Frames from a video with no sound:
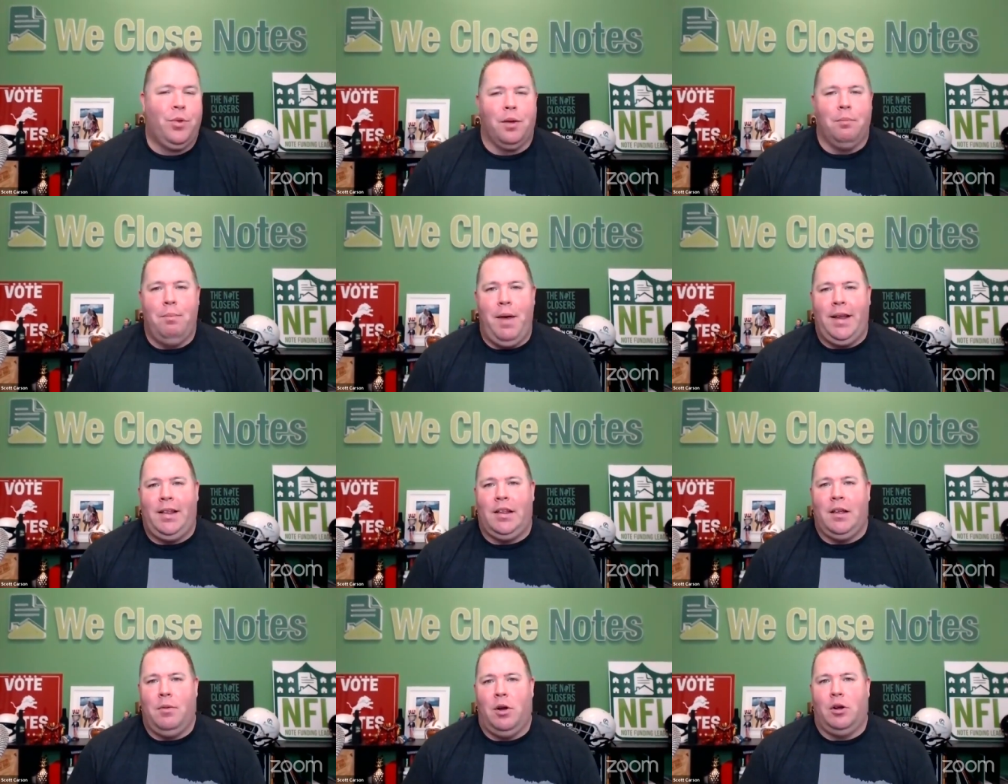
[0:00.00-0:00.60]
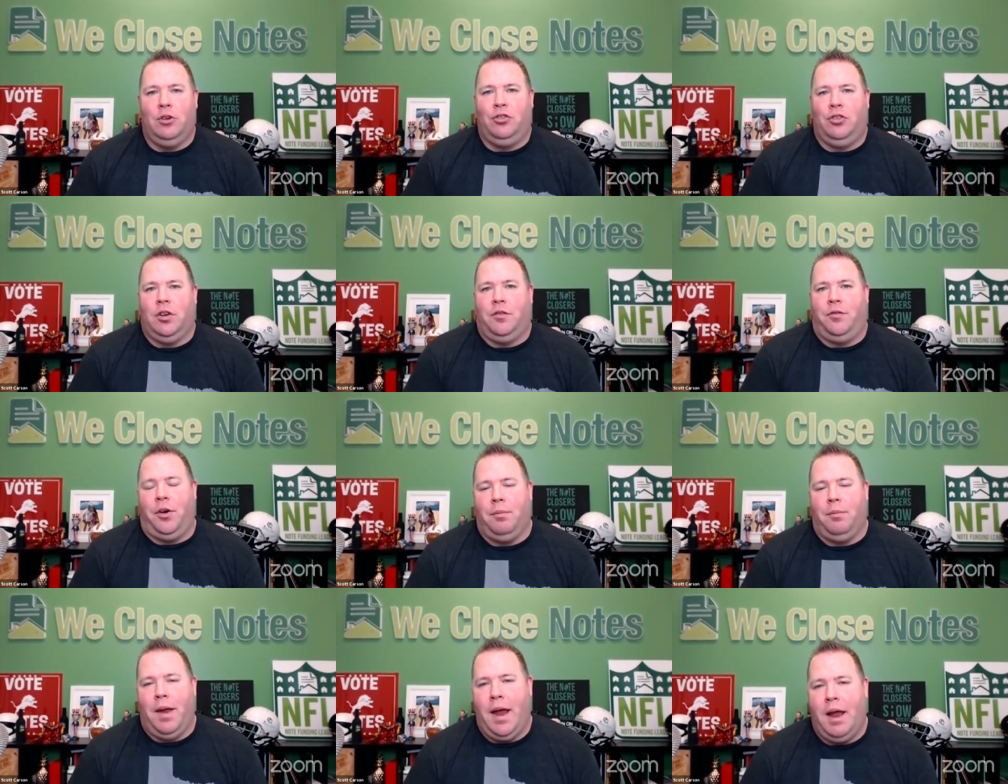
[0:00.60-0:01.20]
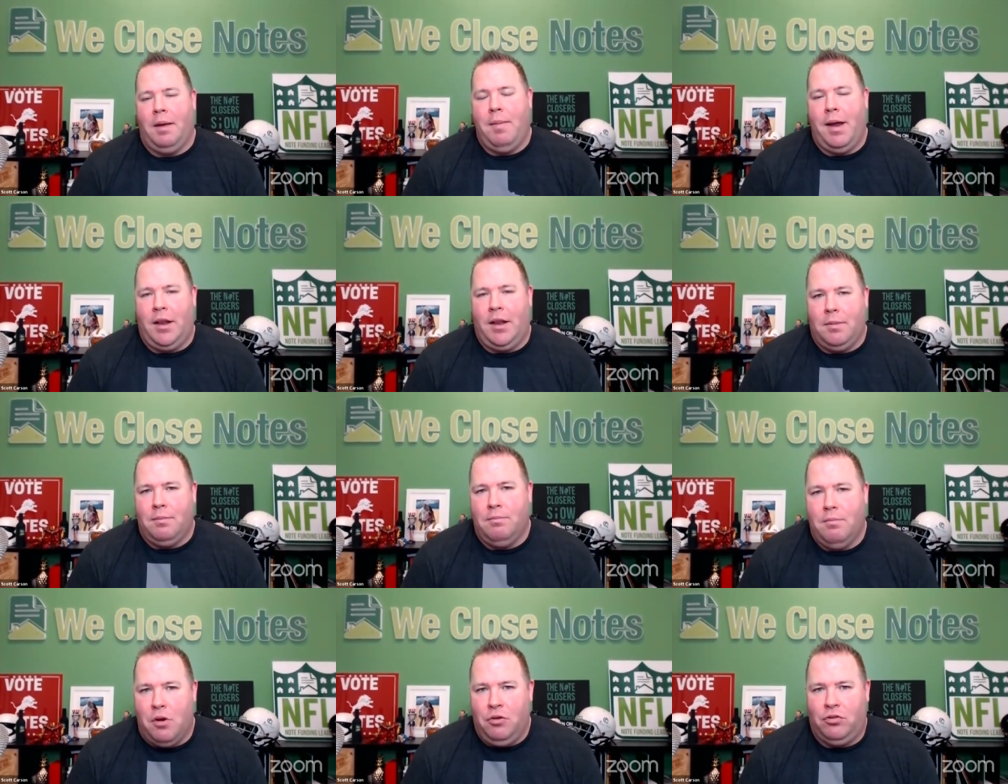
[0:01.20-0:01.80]
Make the most of your May. Make the
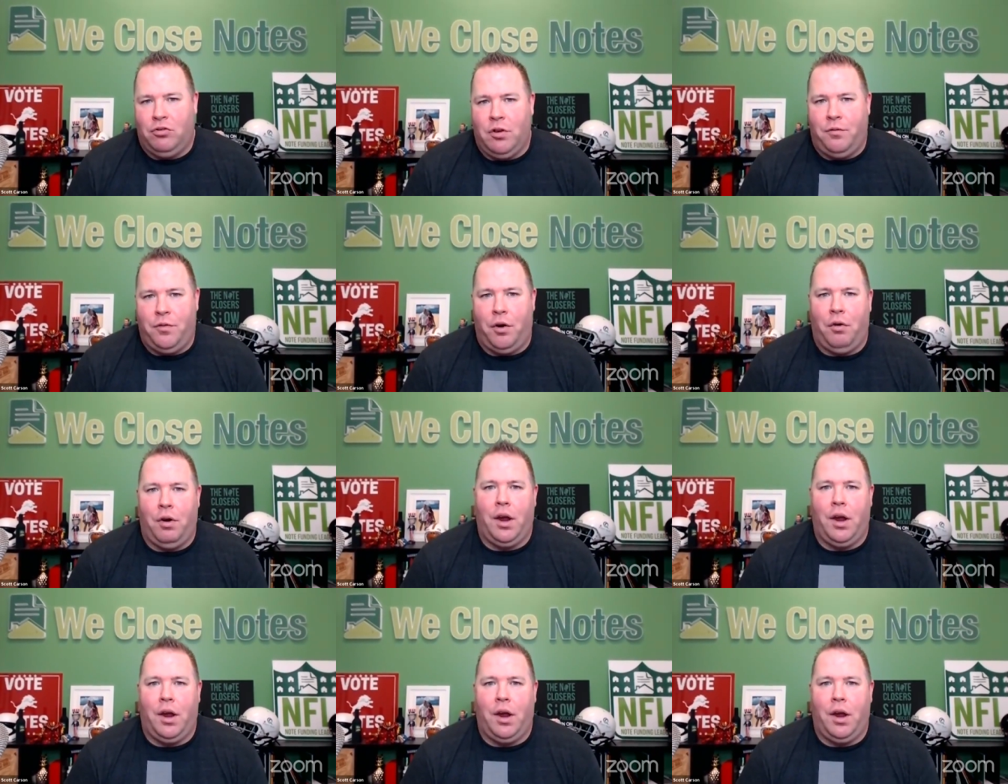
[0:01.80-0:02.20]
most of your